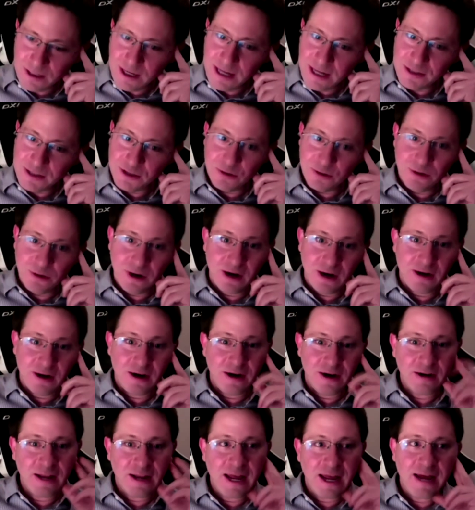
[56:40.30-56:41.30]
yeah, so our,
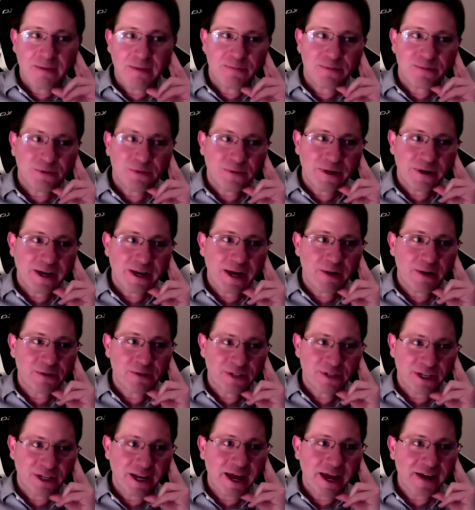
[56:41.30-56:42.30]
our, lab right now
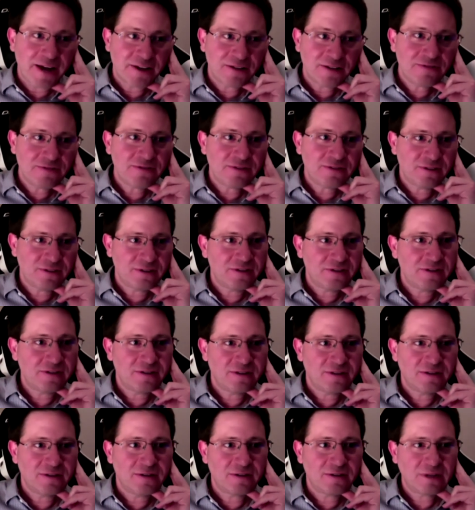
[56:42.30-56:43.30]
is inactive.
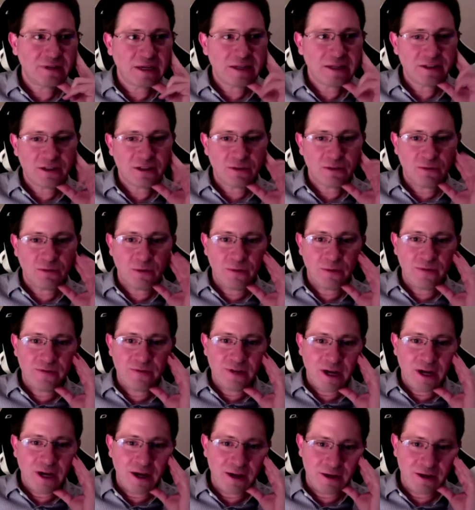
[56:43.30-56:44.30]
Okay, so what we've
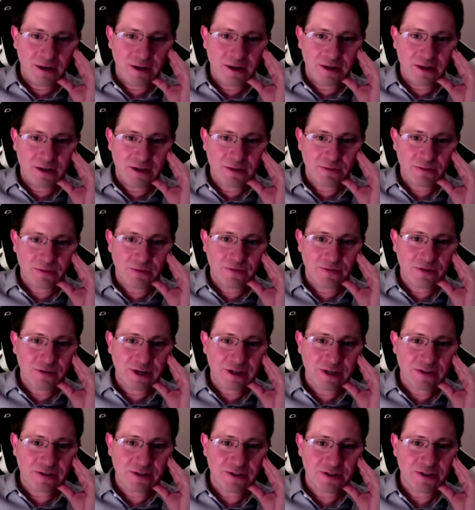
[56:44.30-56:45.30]
done is we've
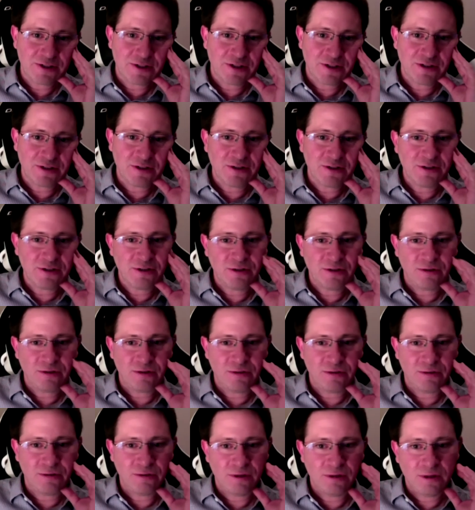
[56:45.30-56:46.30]
transitioned
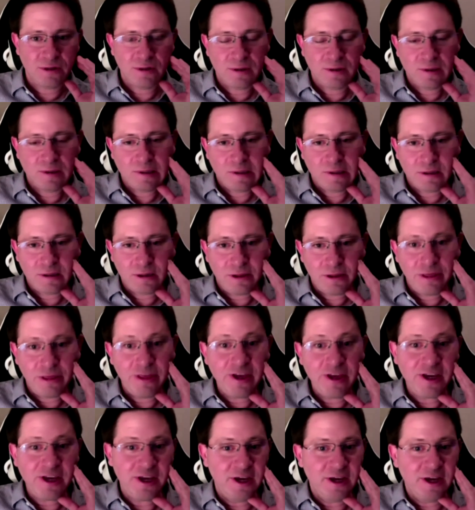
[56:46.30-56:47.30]
to
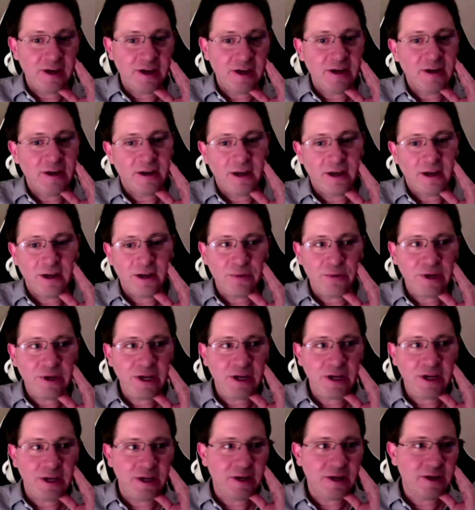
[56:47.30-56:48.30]
thinking and
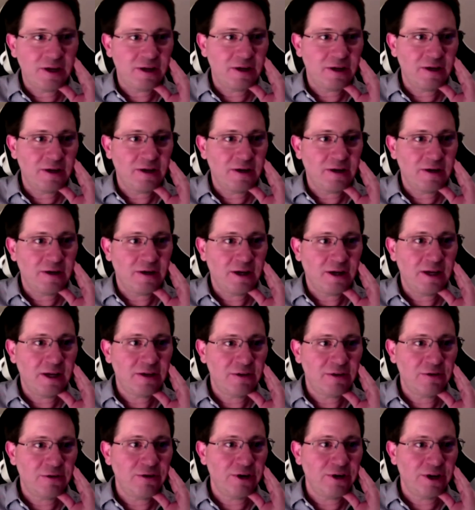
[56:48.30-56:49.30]
reading
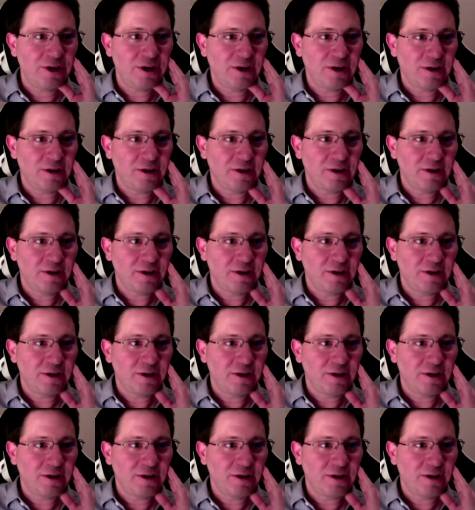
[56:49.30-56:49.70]
and learning.